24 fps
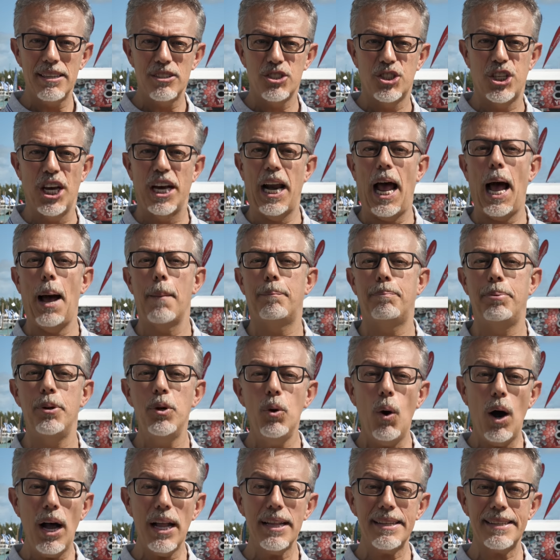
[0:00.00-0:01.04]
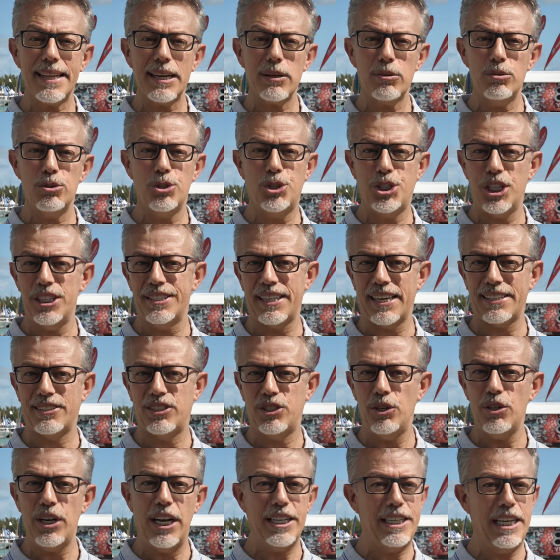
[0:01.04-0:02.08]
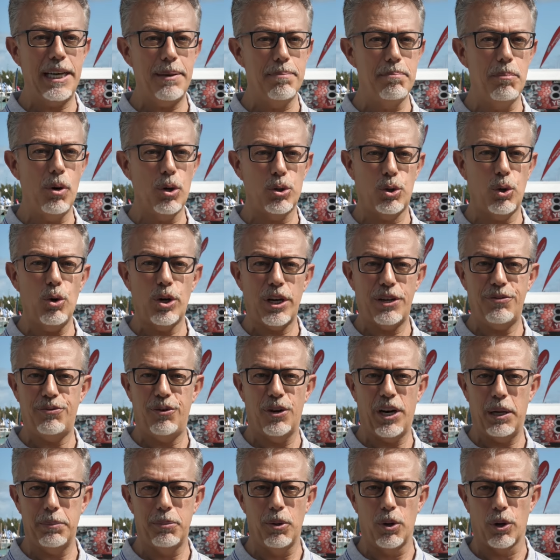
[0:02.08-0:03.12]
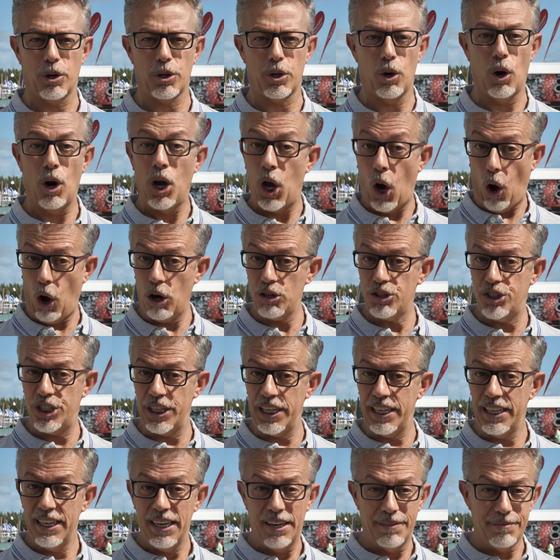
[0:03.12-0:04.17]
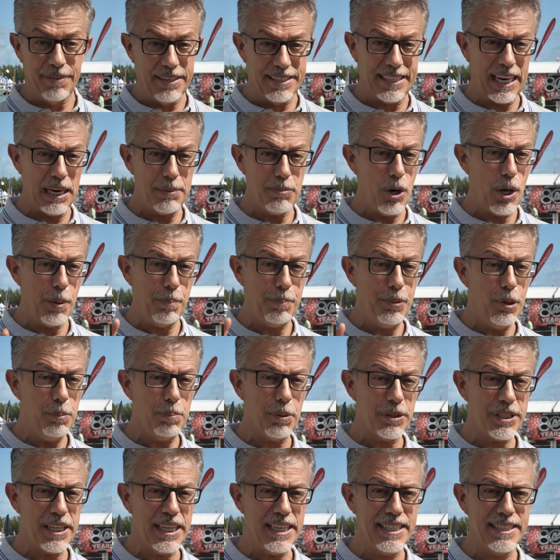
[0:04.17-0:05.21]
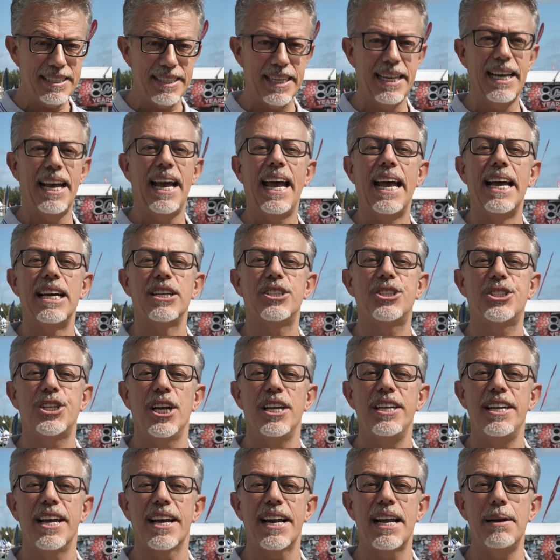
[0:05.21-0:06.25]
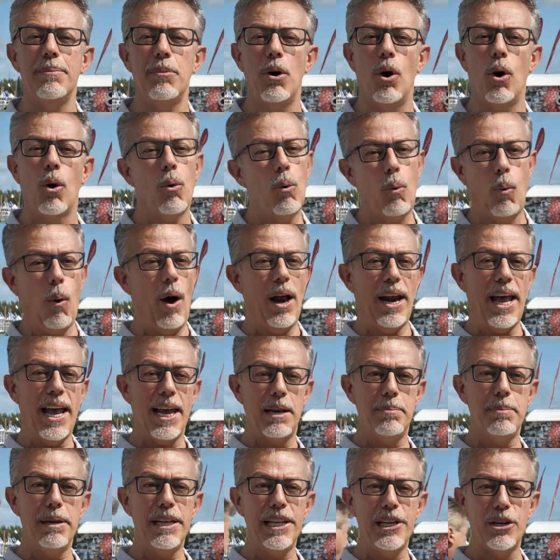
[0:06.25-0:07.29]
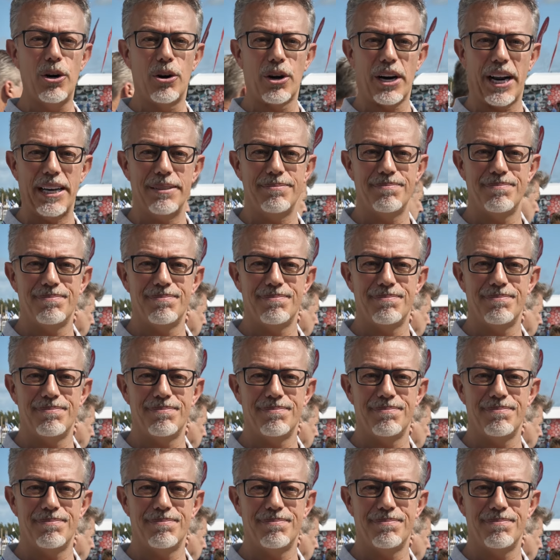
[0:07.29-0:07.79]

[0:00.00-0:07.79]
Boat Show, and here we have the highest concentration of outboard engines. Today, we will see the most powerful ones and we will choose the best.